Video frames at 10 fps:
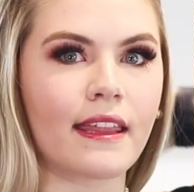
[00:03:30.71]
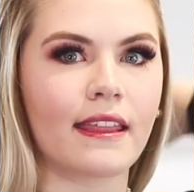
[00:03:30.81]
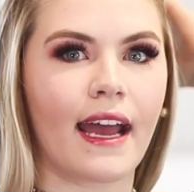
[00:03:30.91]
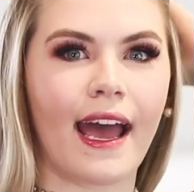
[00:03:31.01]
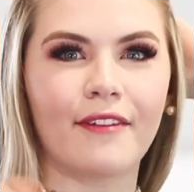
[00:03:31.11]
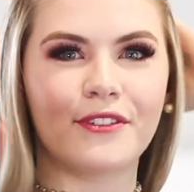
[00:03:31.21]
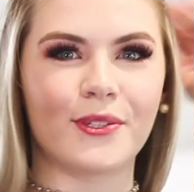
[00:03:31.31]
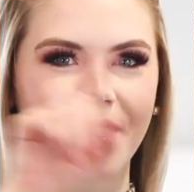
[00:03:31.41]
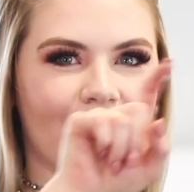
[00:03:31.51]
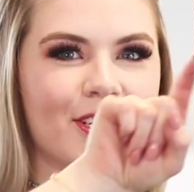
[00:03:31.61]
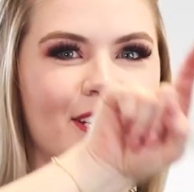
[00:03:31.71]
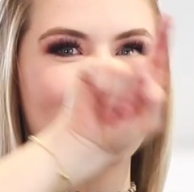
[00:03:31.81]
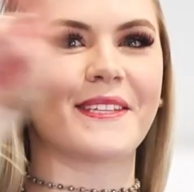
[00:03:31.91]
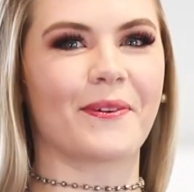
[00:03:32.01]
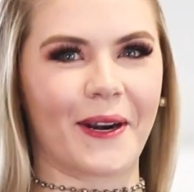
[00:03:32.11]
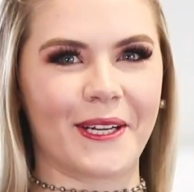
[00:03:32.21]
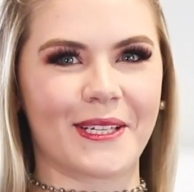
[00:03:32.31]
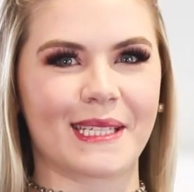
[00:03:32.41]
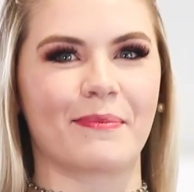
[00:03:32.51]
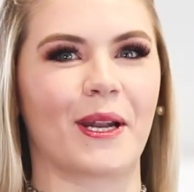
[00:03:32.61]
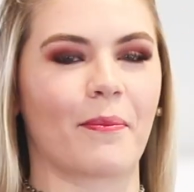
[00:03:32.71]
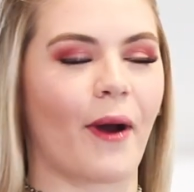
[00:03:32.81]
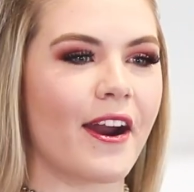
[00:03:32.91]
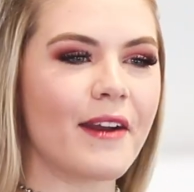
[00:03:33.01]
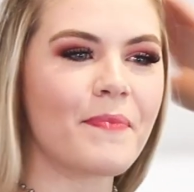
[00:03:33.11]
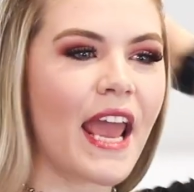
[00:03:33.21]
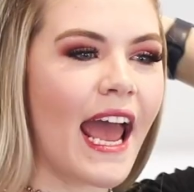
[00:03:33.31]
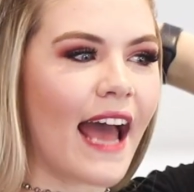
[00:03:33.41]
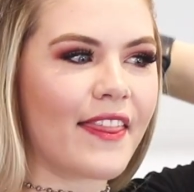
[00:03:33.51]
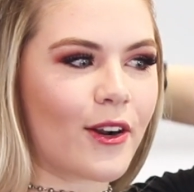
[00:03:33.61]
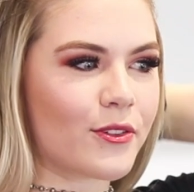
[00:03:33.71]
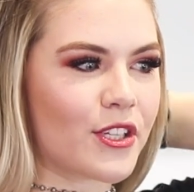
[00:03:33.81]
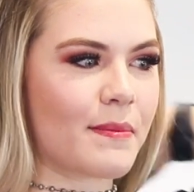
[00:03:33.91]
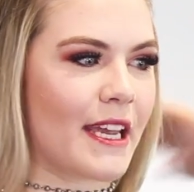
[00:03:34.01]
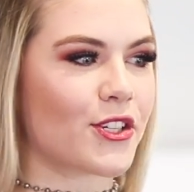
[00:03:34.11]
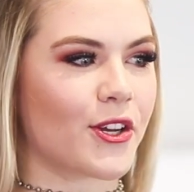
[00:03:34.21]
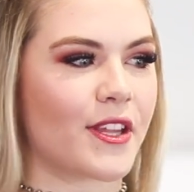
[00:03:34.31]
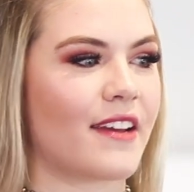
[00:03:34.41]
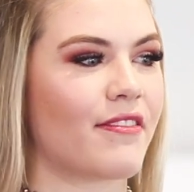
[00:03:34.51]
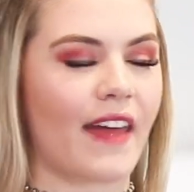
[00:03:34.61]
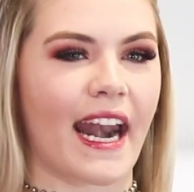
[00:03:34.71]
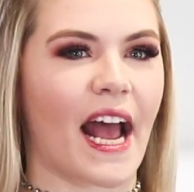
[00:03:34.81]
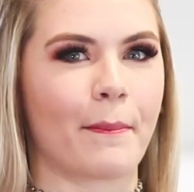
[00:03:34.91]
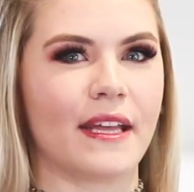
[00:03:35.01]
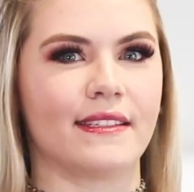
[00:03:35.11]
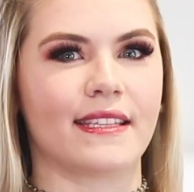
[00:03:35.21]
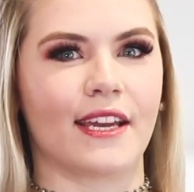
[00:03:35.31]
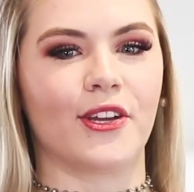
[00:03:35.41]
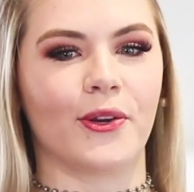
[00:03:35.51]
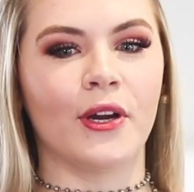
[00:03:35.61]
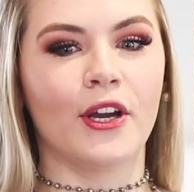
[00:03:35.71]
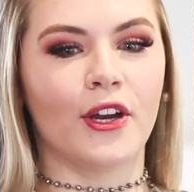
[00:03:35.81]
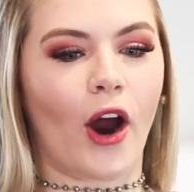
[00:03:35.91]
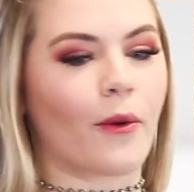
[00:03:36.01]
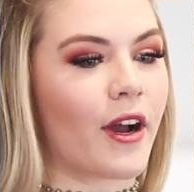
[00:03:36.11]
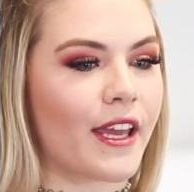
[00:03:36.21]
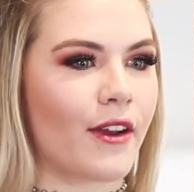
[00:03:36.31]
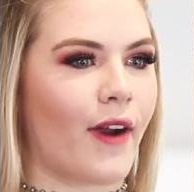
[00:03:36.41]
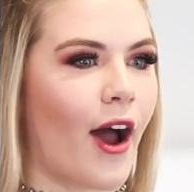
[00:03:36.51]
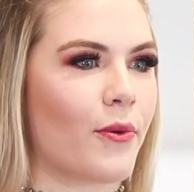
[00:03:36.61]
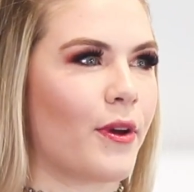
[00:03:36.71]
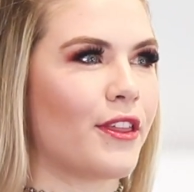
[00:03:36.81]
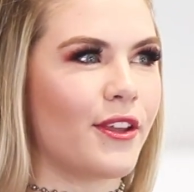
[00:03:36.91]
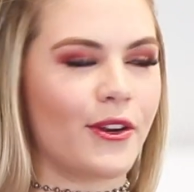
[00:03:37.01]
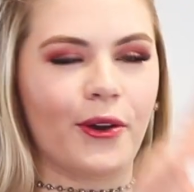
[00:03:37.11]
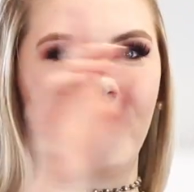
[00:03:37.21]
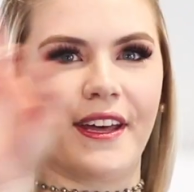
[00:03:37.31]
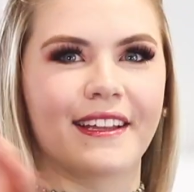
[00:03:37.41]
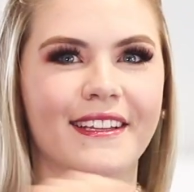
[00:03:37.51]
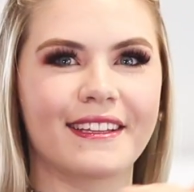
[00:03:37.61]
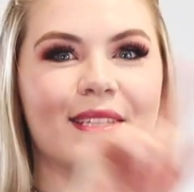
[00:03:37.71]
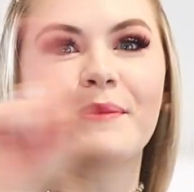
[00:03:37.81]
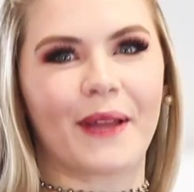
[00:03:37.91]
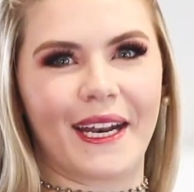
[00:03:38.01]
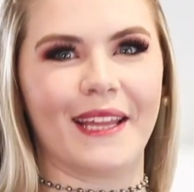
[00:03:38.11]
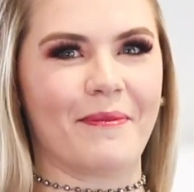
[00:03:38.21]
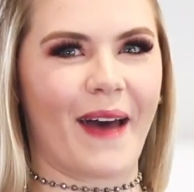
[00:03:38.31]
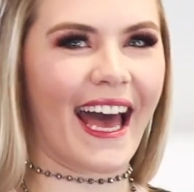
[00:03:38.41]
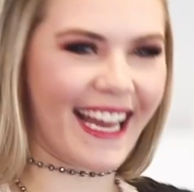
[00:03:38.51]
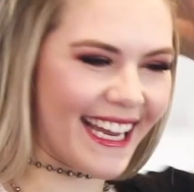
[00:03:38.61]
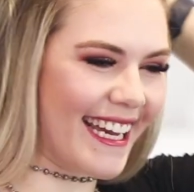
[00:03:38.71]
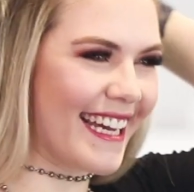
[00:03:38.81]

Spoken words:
that I have 2 sections that want to just split apart, and that'll just make sure that if that happens that you aren't walking around with, you know, the split in the back.